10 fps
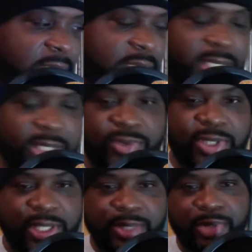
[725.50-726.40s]

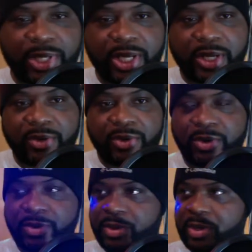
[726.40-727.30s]
DVD
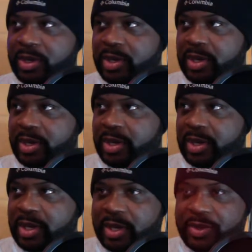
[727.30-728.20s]
player,
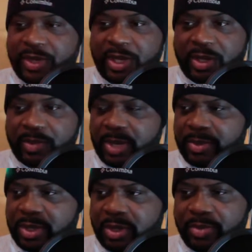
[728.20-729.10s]
I think, and maybe
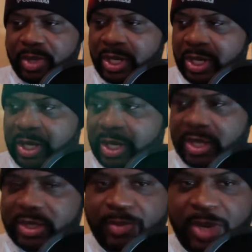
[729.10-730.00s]
you can play it in the
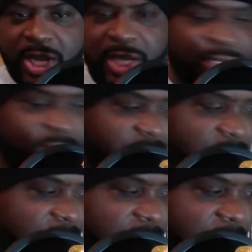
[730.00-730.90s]
Xbox
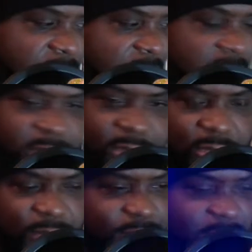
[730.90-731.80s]
or
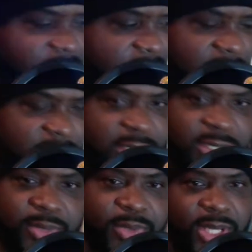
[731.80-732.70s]
PlayStation or
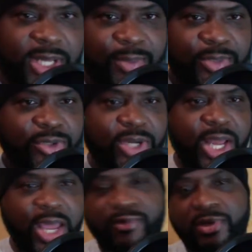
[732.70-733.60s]
something like that. But you got to
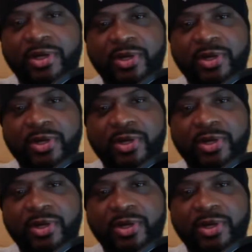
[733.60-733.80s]
have a